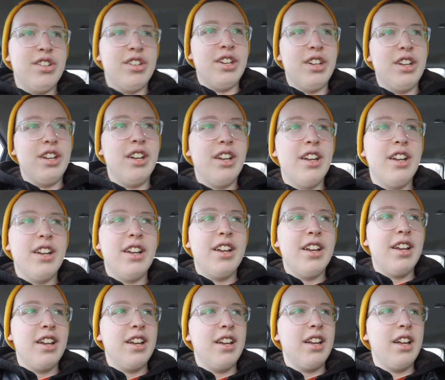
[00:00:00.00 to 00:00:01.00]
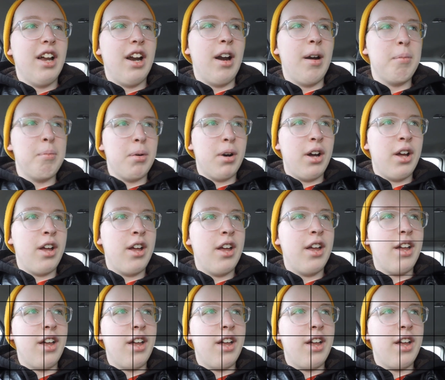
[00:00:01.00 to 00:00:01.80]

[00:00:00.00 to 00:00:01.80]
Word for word: All right, bye.